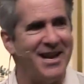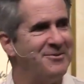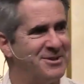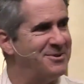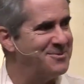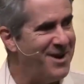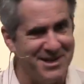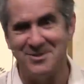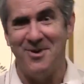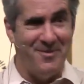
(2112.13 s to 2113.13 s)
and I was always
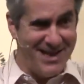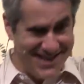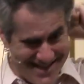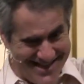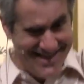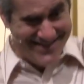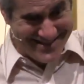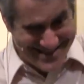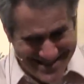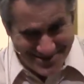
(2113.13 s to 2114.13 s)
wanting Swami to,
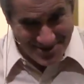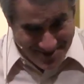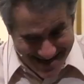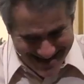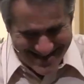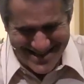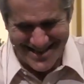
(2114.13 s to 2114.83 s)
do it.